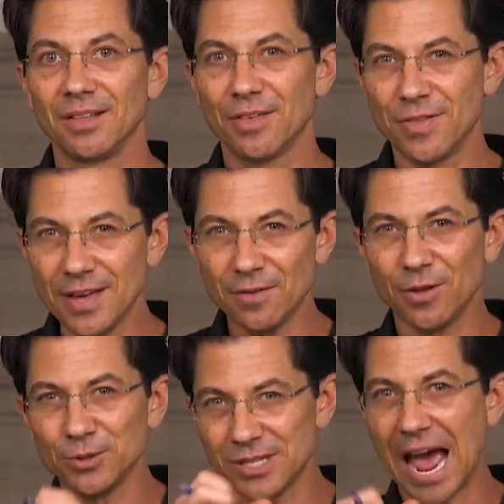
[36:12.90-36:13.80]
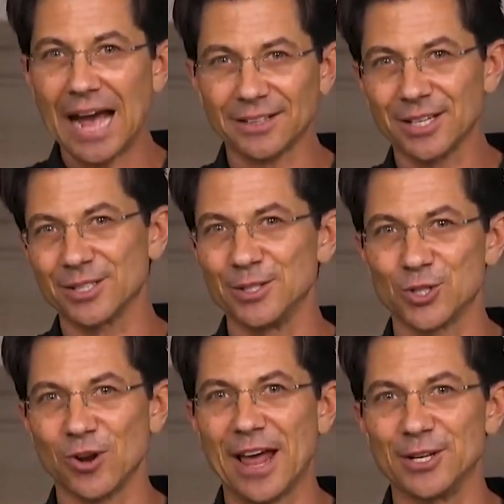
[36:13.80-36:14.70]
Think of those tactics and
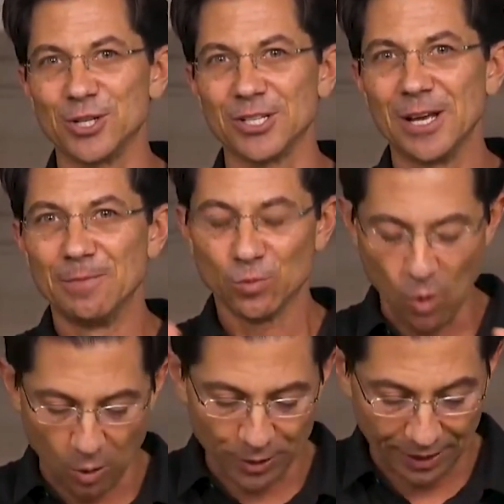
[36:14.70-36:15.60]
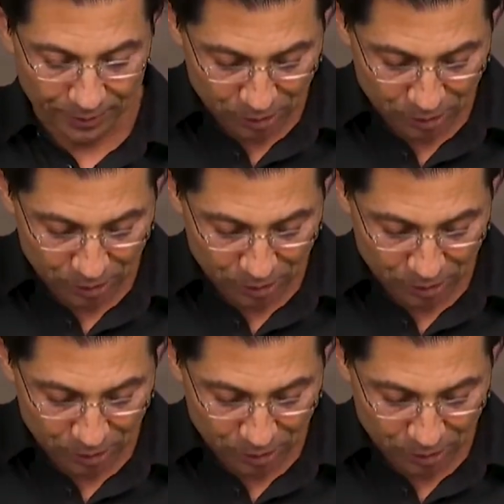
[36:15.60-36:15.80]
strategies while we're together.